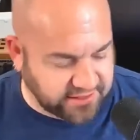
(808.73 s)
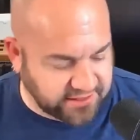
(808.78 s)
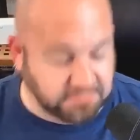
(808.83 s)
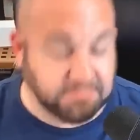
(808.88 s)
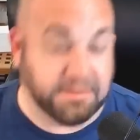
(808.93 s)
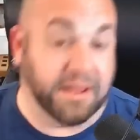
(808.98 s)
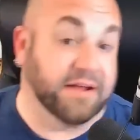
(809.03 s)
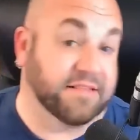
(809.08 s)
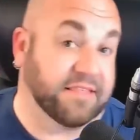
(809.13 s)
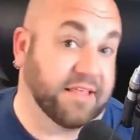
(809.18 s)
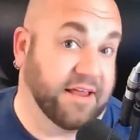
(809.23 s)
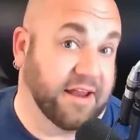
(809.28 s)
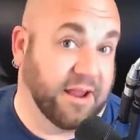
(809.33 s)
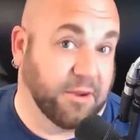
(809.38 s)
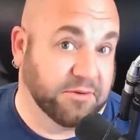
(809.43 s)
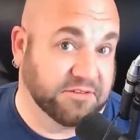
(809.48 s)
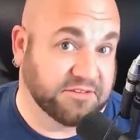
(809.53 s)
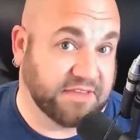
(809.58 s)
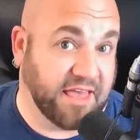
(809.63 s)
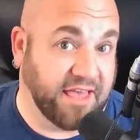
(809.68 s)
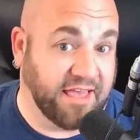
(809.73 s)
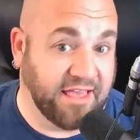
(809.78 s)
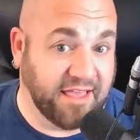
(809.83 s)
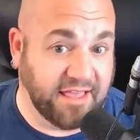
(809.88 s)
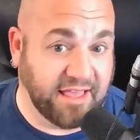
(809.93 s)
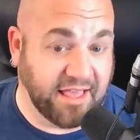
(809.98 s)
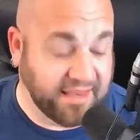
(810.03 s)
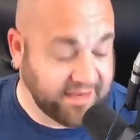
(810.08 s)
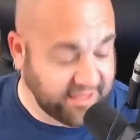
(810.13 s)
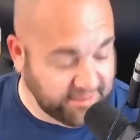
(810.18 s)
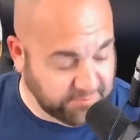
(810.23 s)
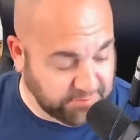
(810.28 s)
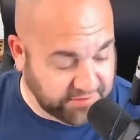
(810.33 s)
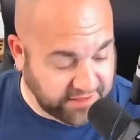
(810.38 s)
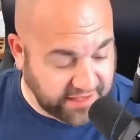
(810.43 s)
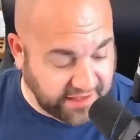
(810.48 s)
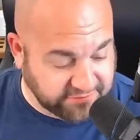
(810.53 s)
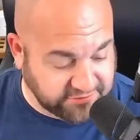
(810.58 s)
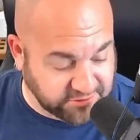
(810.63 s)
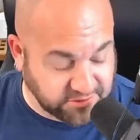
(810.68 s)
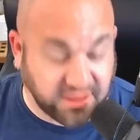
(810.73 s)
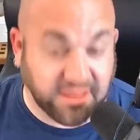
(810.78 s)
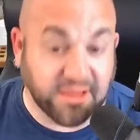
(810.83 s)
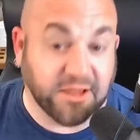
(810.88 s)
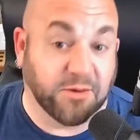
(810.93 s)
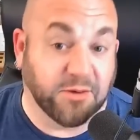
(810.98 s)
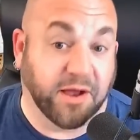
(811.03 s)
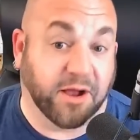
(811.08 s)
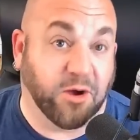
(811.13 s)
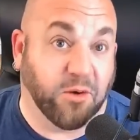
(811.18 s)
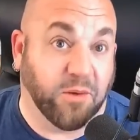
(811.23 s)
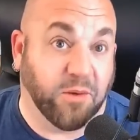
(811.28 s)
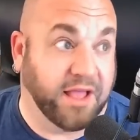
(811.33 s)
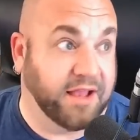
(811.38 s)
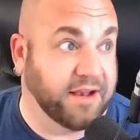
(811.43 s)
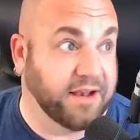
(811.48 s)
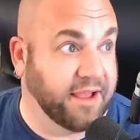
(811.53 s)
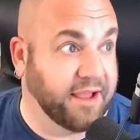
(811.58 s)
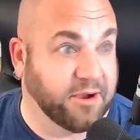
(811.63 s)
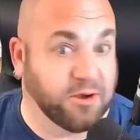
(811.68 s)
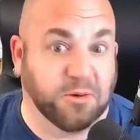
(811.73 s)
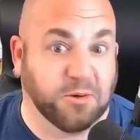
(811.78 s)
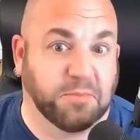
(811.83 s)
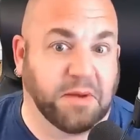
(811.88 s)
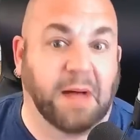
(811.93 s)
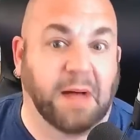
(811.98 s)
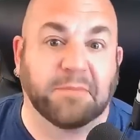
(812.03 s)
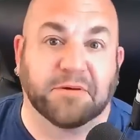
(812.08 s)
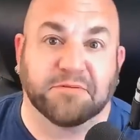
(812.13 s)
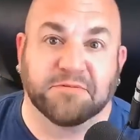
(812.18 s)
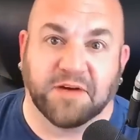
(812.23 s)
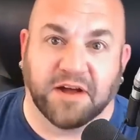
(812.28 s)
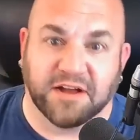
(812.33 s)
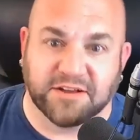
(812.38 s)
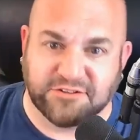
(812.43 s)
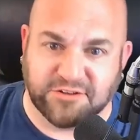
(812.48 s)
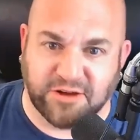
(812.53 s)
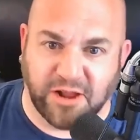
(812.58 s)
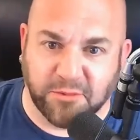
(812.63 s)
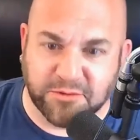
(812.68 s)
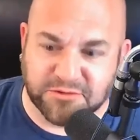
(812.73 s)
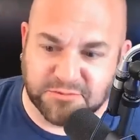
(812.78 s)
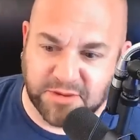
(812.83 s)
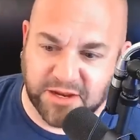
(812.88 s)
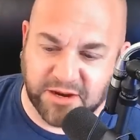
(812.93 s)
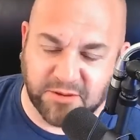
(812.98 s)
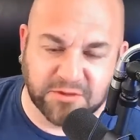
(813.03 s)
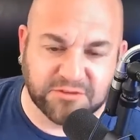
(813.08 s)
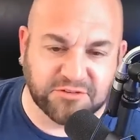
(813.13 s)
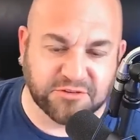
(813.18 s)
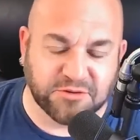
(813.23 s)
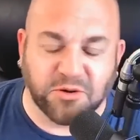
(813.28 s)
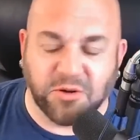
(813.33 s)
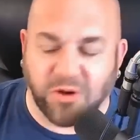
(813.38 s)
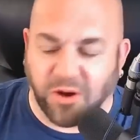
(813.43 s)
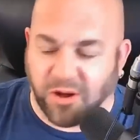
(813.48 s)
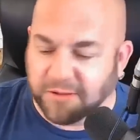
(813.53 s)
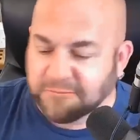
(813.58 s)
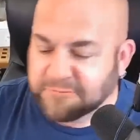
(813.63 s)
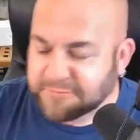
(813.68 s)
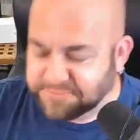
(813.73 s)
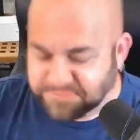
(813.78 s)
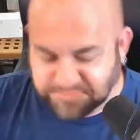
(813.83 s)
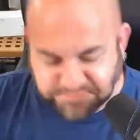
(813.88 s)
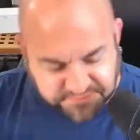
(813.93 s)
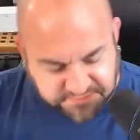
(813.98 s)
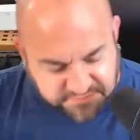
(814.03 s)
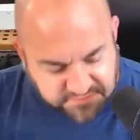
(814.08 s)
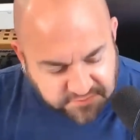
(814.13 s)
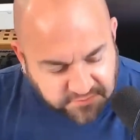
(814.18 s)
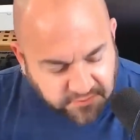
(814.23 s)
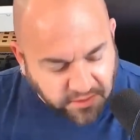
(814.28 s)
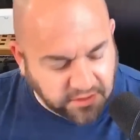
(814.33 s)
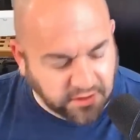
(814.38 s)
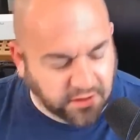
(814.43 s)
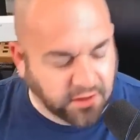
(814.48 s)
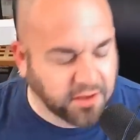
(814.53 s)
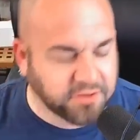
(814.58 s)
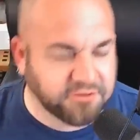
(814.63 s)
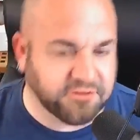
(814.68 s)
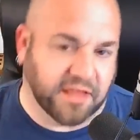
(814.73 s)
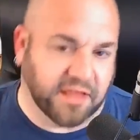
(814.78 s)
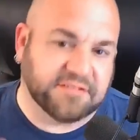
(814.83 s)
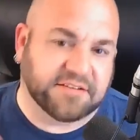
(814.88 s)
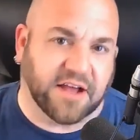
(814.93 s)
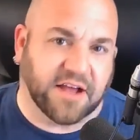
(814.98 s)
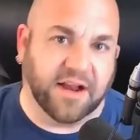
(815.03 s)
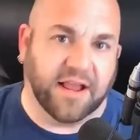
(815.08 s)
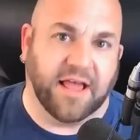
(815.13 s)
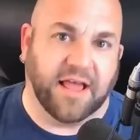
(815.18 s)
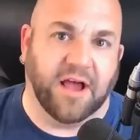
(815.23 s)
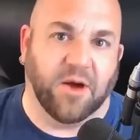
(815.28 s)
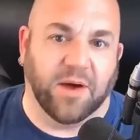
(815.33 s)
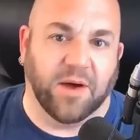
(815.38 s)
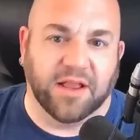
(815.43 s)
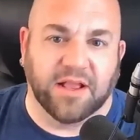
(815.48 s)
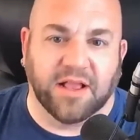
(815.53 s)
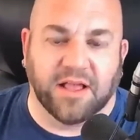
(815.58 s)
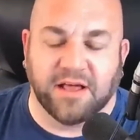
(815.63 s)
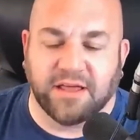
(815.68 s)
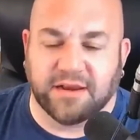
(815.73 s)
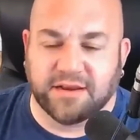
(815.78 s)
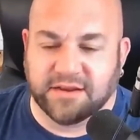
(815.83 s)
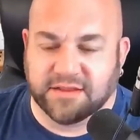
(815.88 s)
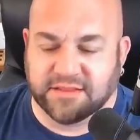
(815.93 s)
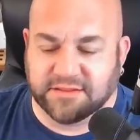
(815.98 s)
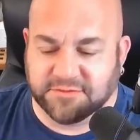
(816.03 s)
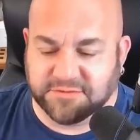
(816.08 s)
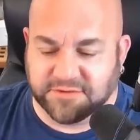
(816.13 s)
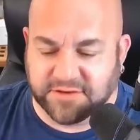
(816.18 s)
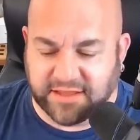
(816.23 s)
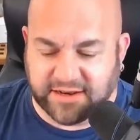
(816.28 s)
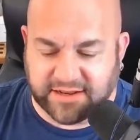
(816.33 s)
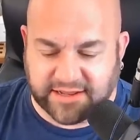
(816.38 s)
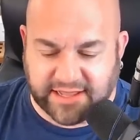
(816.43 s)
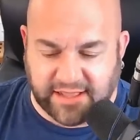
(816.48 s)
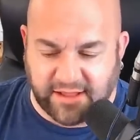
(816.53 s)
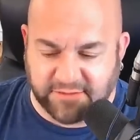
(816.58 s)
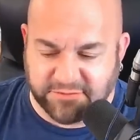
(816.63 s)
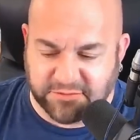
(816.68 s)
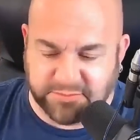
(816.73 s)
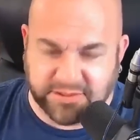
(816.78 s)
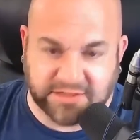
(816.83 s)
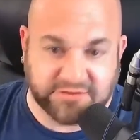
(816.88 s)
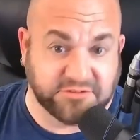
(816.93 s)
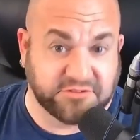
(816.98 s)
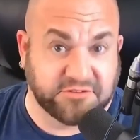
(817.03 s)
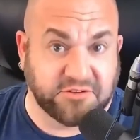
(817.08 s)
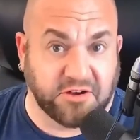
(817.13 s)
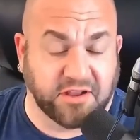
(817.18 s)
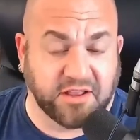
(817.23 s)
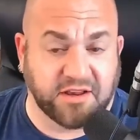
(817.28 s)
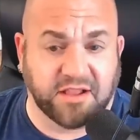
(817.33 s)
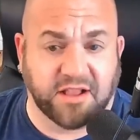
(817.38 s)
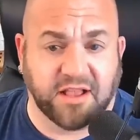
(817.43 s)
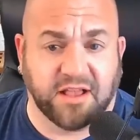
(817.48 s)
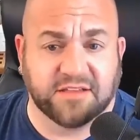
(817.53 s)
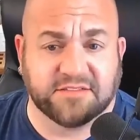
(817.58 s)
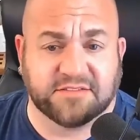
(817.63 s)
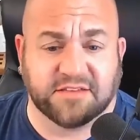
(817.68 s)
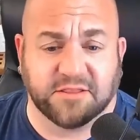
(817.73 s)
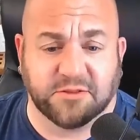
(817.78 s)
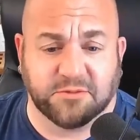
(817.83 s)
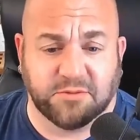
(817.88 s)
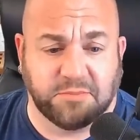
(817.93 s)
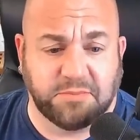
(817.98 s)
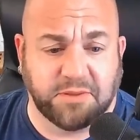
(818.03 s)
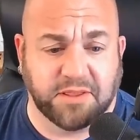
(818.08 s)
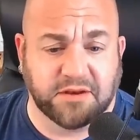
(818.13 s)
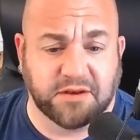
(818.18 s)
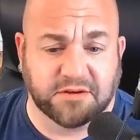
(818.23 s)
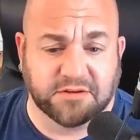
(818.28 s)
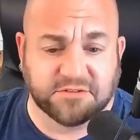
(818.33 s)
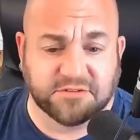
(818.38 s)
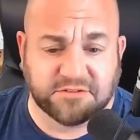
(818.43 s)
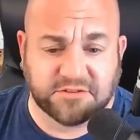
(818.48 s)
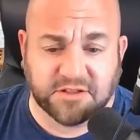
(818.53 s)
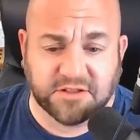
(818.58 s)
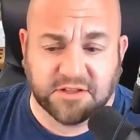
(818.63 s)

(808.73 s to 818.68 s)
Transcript: And back then I was KE8EPF, so Kilo Echo 8, Echo Papa Foxtrot was my original call. So that's kind of how I got into the phonetic alphabet, just talking to guys on the repeaters.